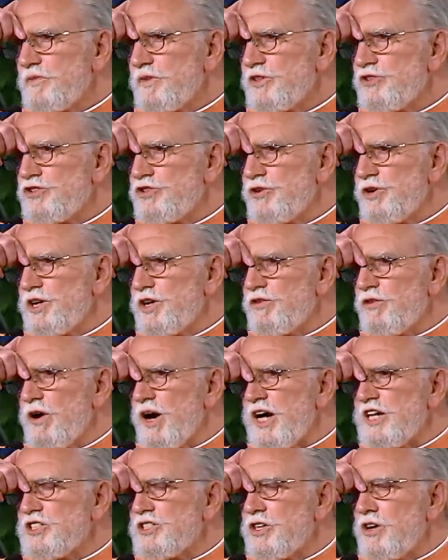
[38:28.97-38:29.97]
showing
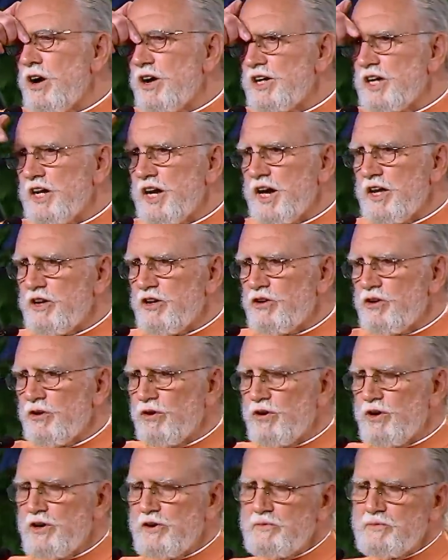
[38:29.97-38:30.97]
Christ knocking at a
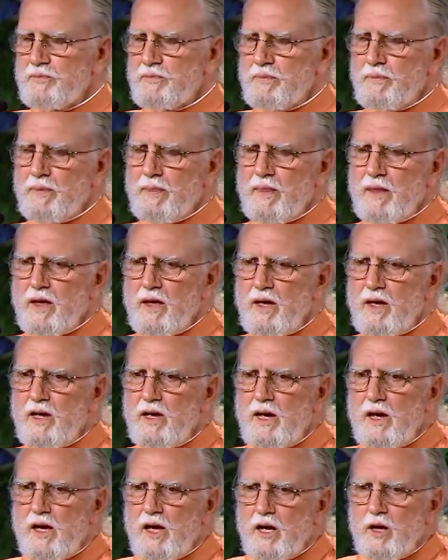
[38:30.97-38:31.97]
door.
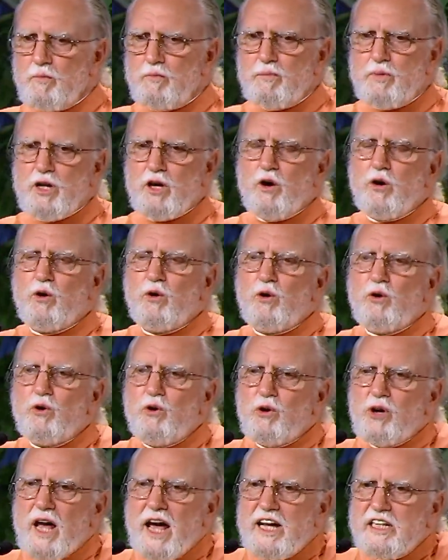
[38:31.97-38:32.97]

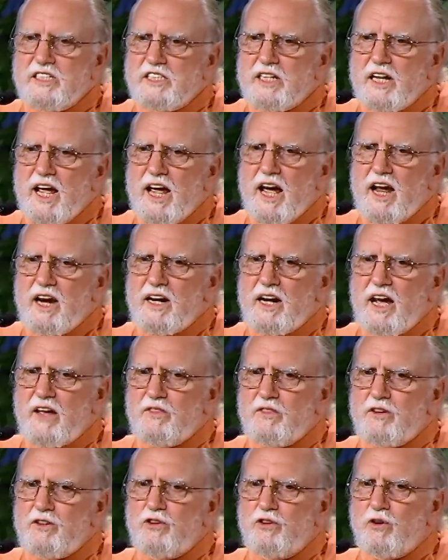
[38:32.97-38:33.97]
Behold, I stand at
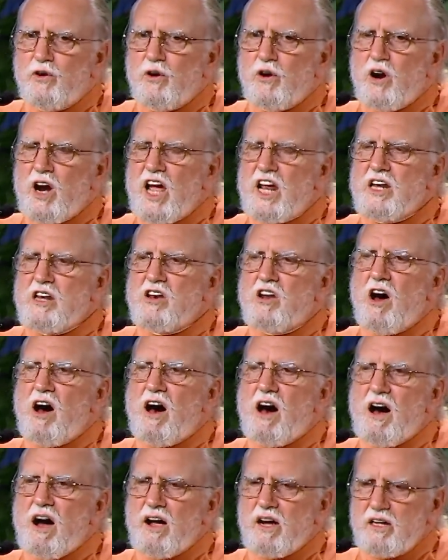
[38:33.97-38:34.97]
the door and
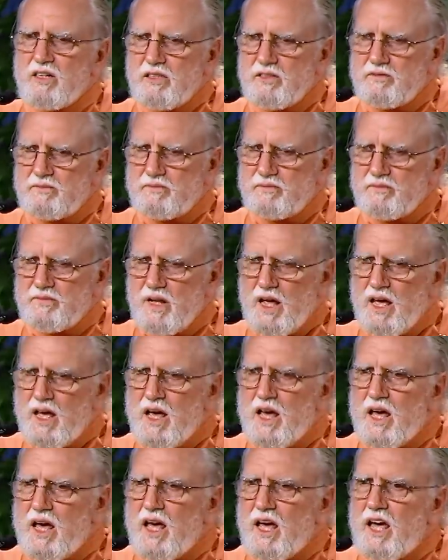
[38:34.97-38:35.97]
knock.
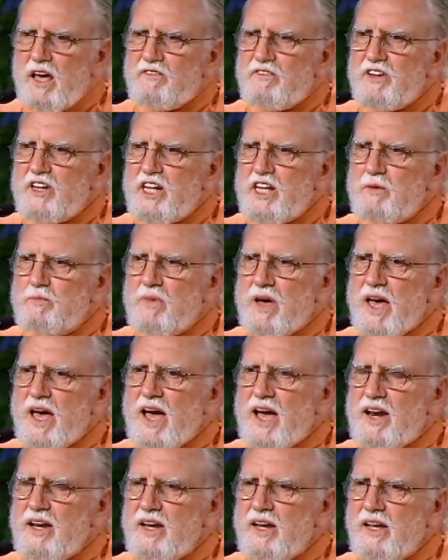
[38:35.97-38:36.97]
If any
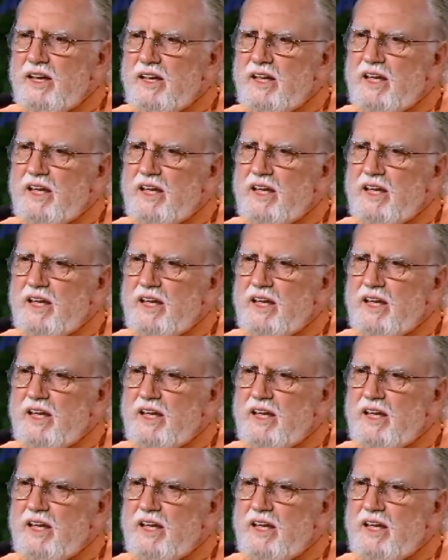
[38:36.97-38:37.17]
man